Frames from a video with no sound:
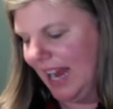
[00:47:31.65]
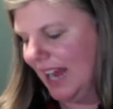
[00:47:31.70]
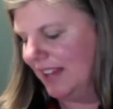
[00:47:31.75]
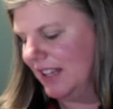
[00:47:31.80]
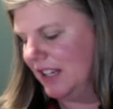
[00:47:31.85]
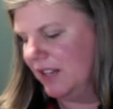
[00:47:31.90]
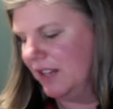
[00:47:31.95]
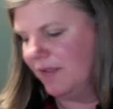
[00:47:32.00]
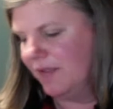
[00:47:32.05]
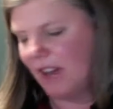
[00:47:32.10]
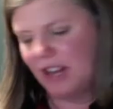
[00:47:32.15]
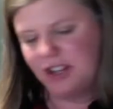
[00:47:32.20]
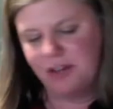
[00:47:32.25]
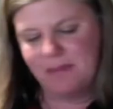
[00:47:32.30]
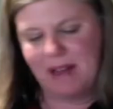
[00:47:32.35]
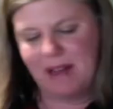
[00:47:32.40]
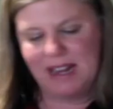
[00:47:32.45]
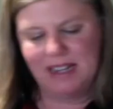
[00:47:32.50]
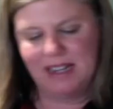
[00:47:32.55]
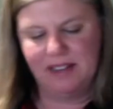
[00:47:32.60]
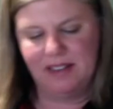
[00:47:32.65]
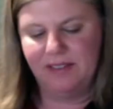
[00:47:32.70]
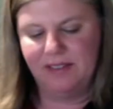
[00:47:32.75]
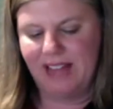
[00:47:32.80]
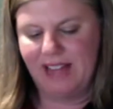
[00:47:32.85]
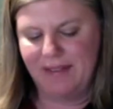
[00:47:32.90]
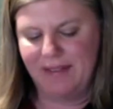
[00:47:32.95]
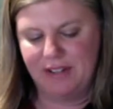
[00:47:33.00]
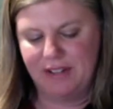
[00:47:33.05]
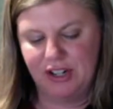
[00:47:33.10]
And then you've got your bottle of
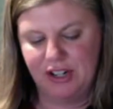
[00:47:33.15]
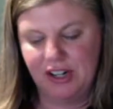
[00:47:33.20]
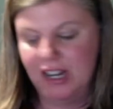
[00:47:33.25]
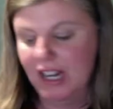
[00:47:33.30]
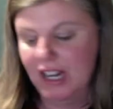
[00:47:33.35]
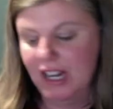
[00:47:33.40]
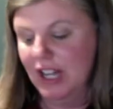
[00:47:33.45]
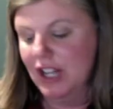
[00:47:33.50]
lavender.